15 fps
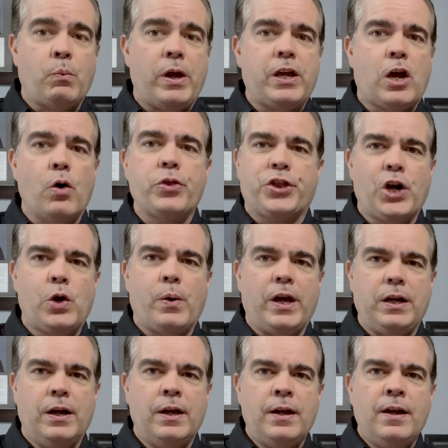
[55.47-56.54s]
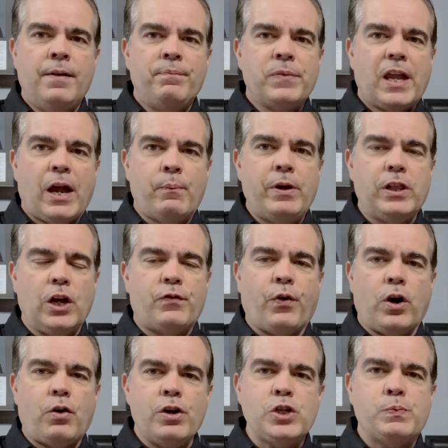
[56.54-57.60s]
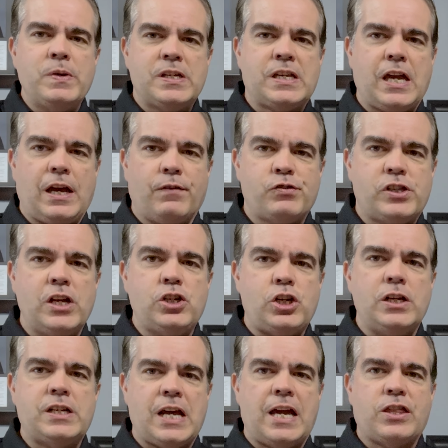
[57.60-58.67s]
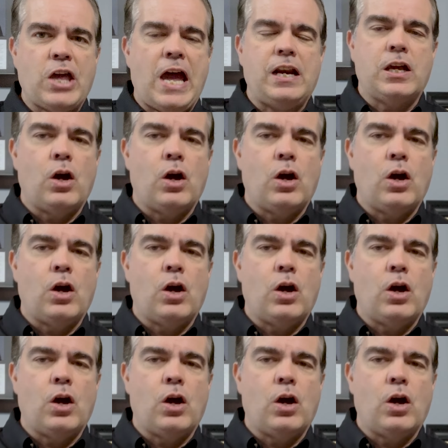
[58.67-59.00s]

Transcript: We'd go through it and we look for Christmas gifts. Then she'd take that and